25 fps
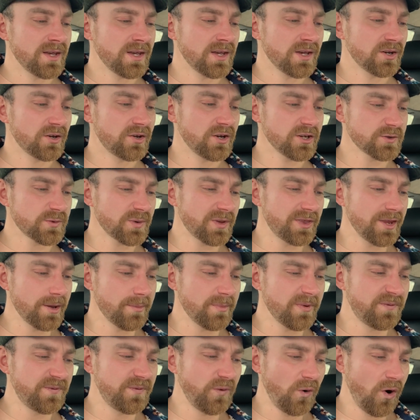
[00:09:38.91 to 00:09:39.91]
Cosworth
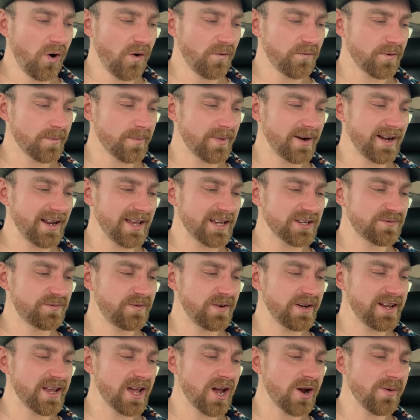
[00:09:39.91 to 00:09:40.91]
number 4 from my last
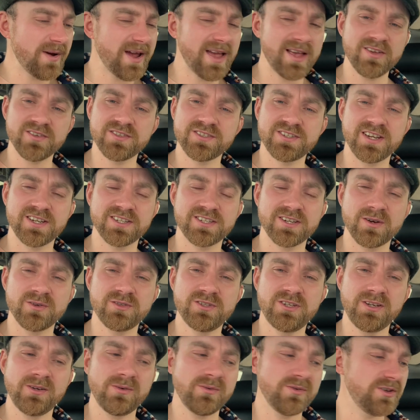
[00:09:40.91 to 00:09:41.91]
video,
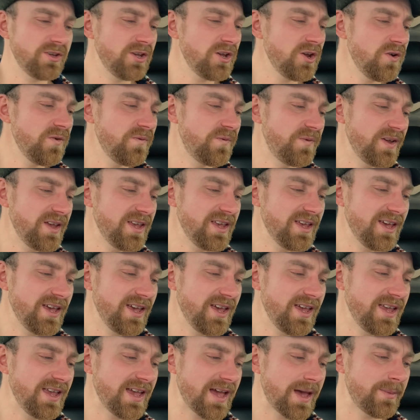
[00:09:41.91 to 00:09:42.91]

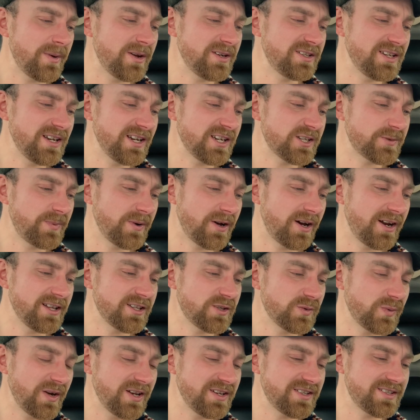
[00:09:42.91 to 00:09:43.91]
L602UVE, MOT expired in
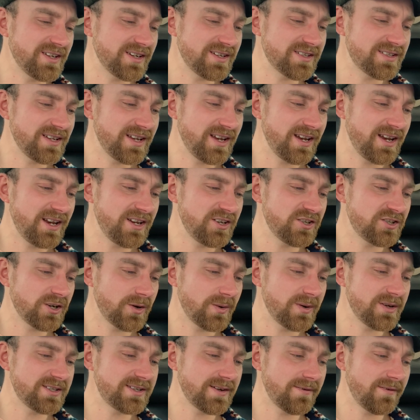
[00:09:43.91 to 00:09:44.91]
2016,
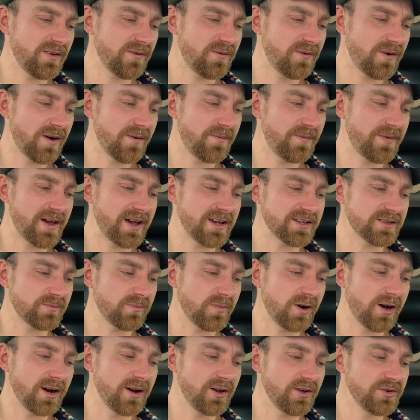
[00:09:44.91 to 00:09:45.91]
showing 75,000
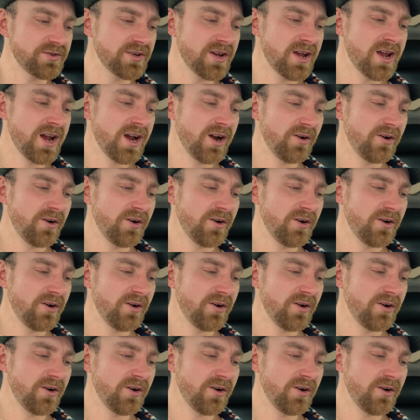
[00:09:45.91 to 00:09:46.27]
miles,